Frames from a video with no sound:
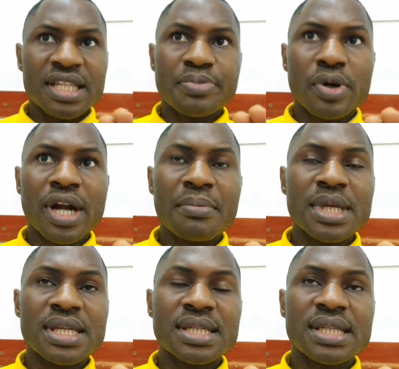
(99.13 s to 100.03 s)
This
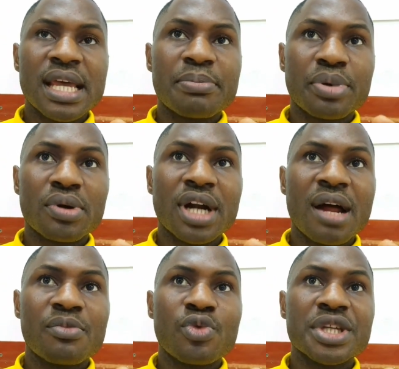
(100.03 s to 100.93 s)
program is a
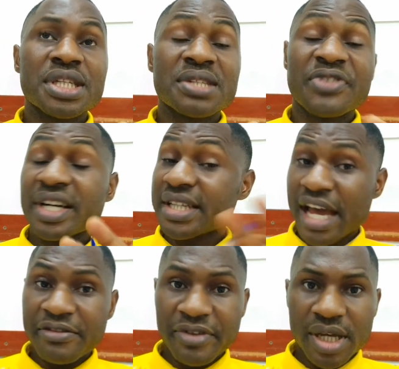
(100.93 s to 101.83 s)
program which is very
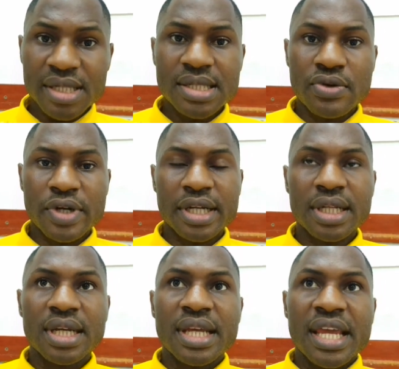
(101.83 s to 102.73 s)
diverse, alright?